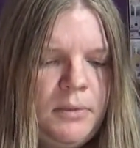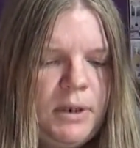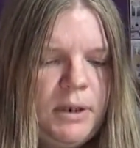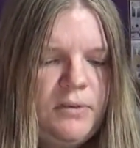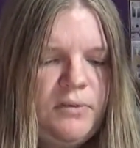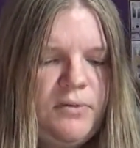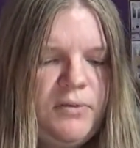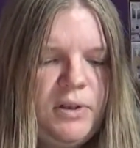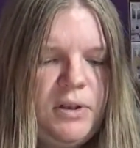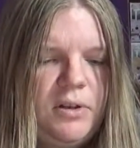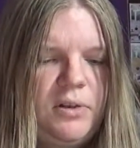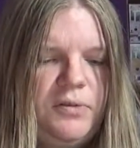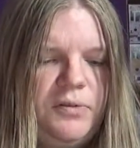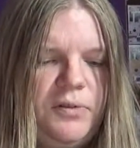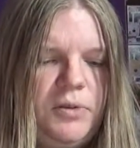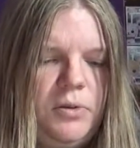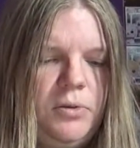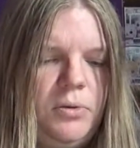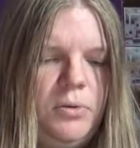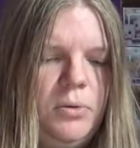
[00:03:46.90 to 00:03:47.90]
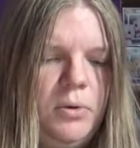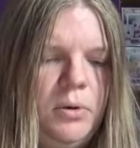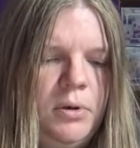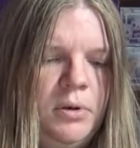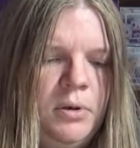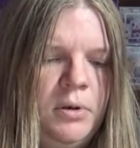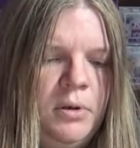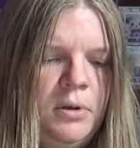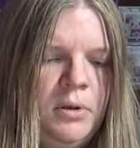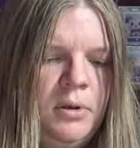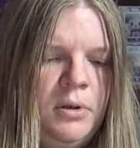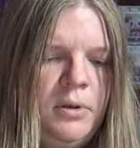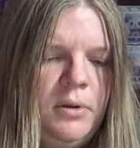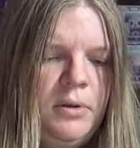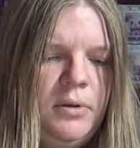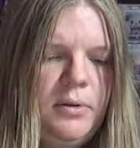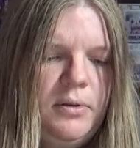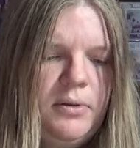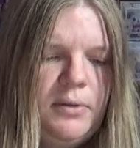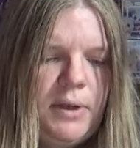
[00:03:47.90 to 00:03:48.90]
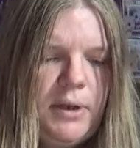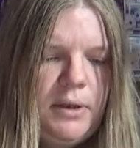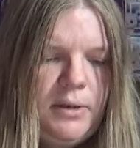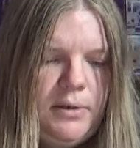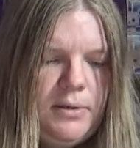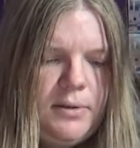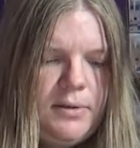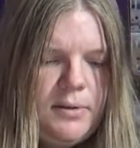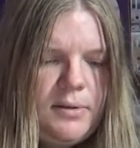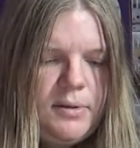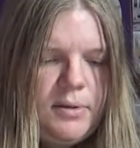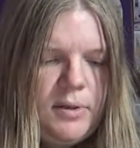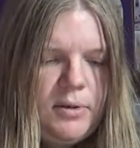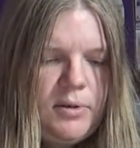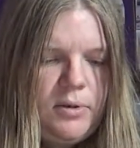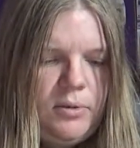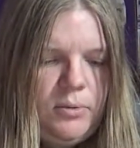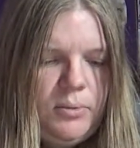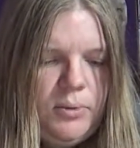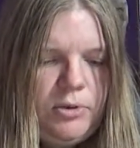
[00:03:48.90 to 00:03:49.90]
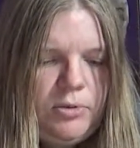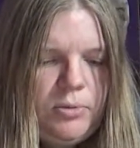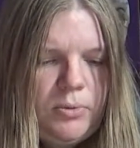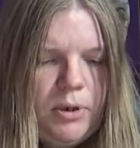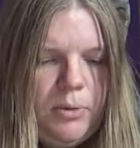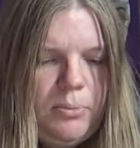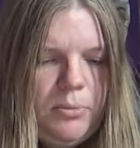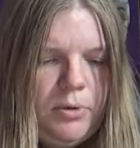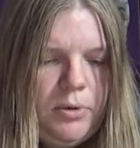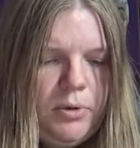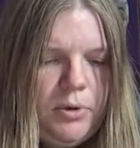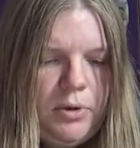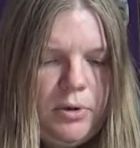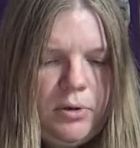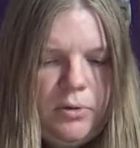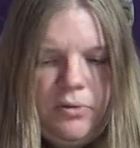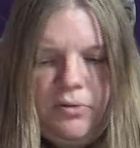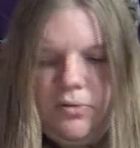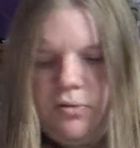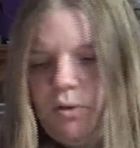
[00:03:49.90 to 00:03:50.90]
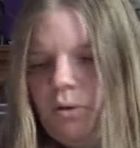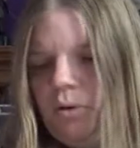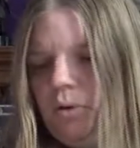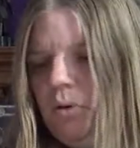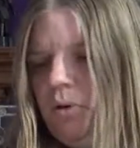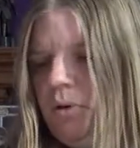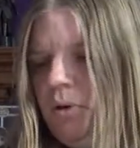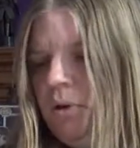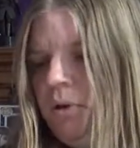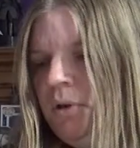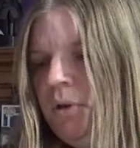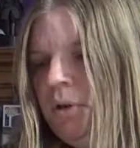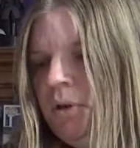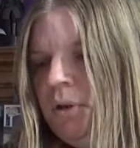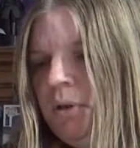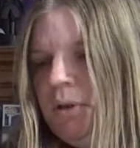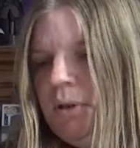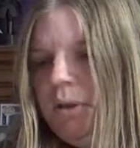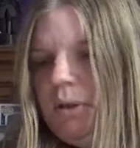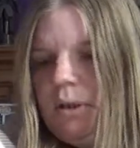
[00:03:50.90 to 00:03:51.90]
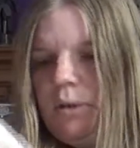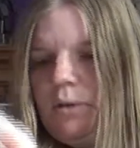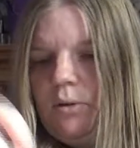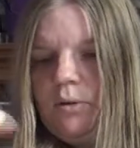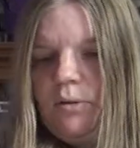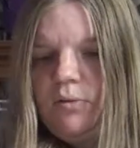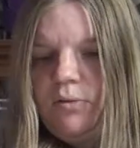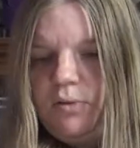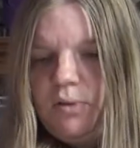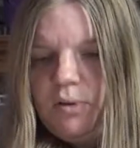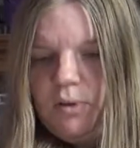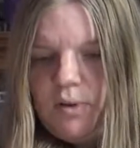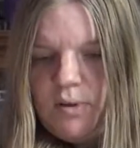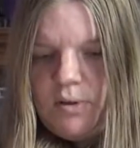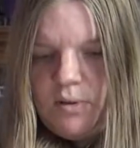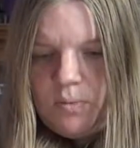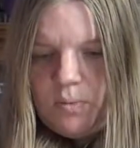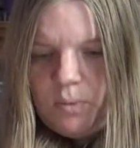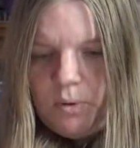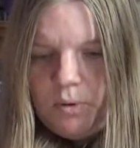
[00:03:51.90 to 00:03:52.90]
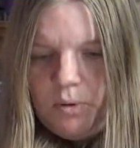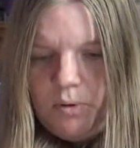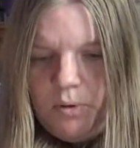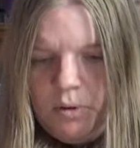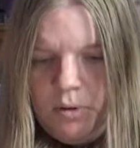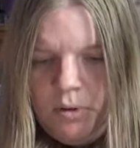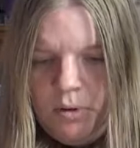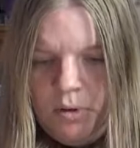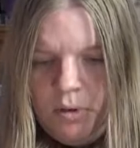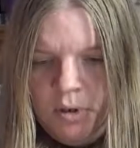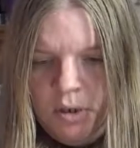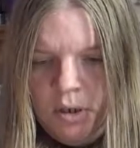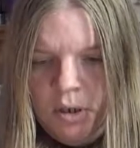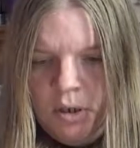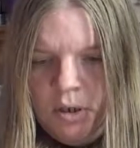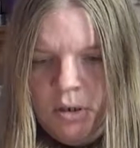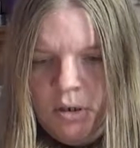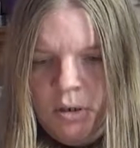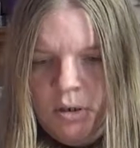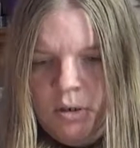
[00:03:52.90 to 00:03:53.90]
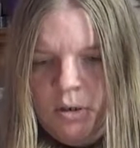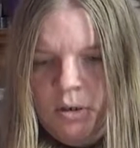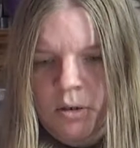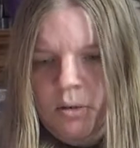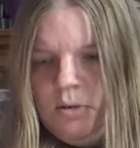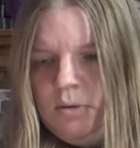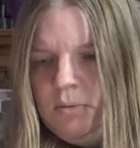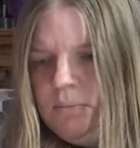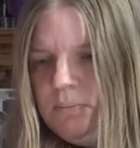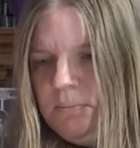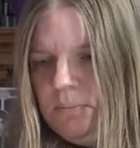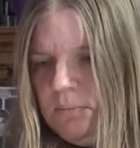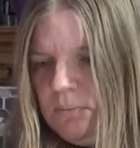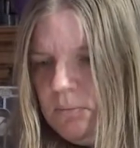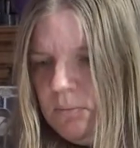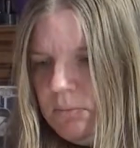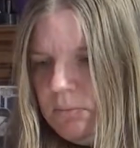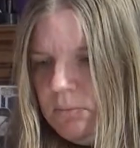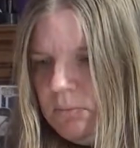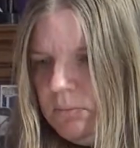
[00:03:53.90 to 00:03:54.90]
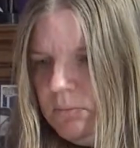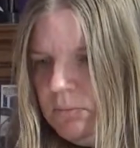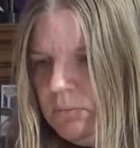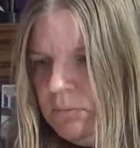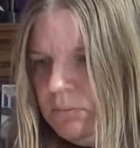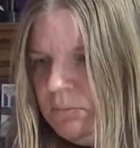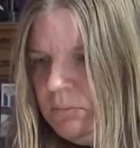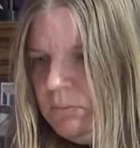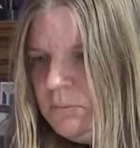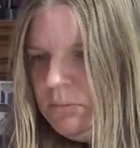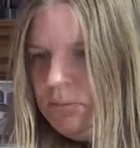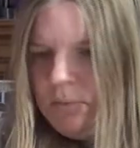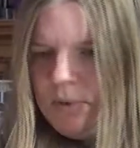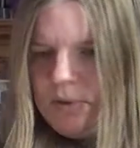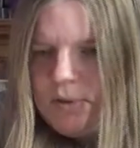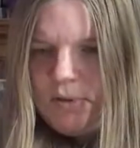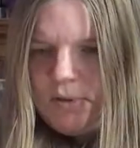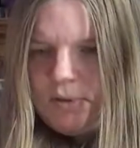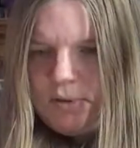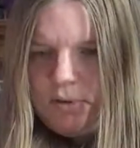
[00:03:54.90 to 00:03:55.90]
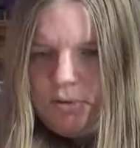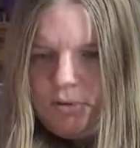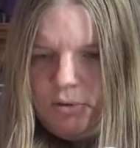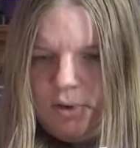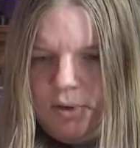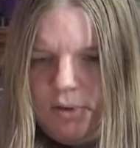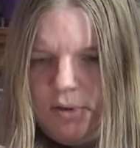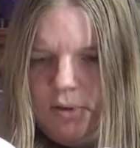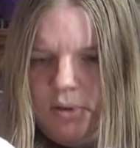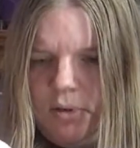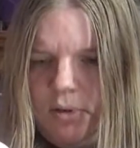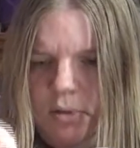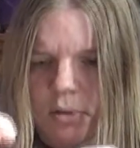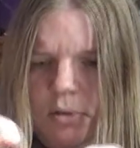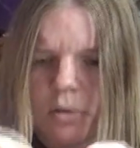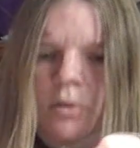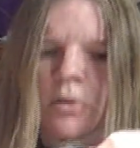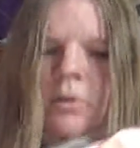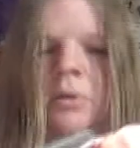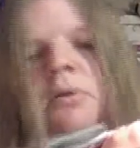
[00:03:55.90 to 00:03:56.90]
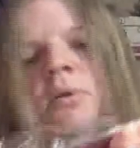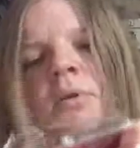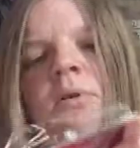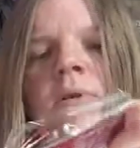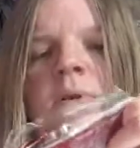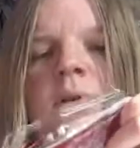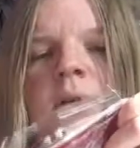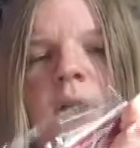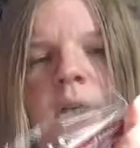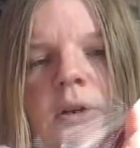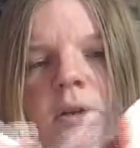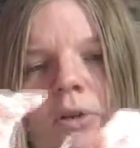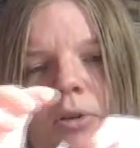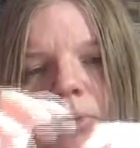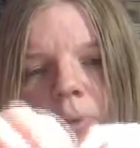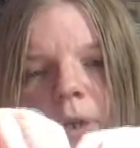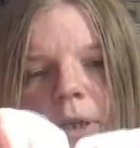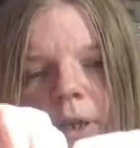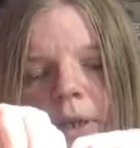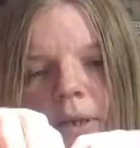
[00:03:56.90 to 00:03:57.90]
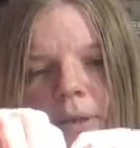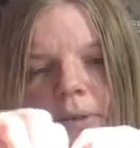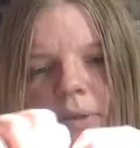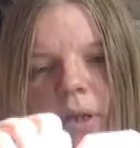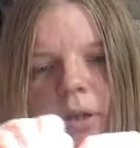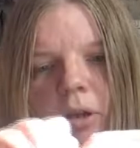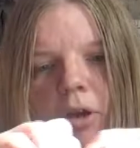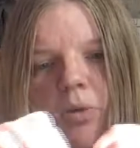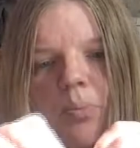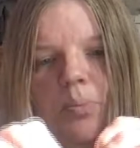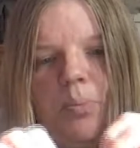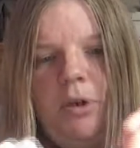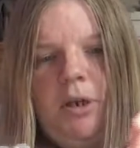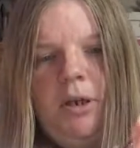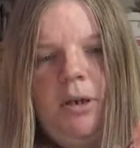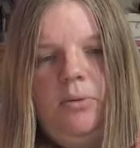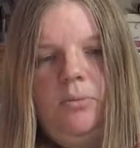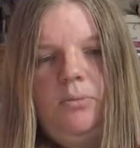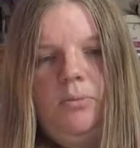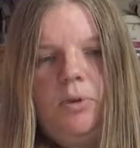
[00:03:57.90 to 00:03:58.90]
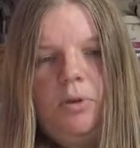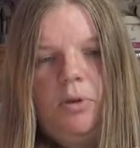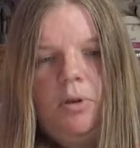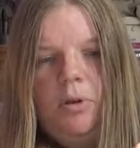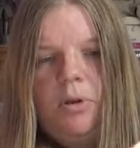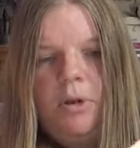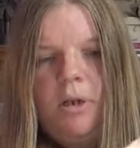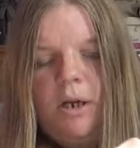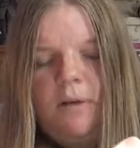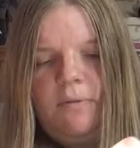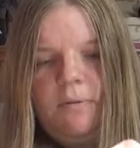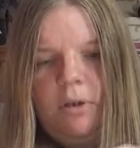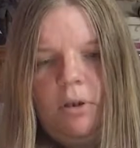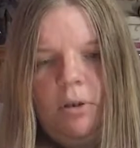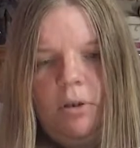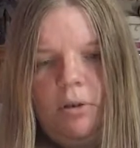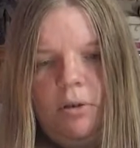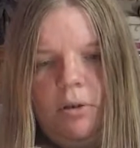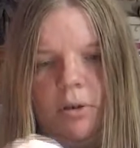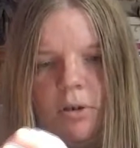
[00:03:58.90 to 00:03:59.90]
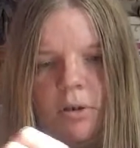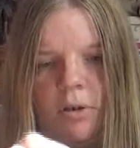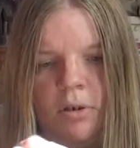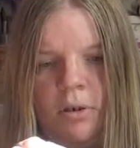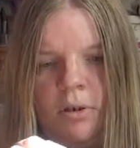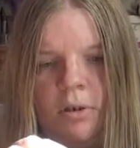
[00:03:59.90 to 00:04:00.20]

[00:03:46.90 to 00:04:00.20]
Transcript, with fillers: I can feel a few things. I don't know which one I'm going to go for. I think I'll go for this one. Hmm, this is interesting. I don't know what it is. I'll open it and we'll have a look.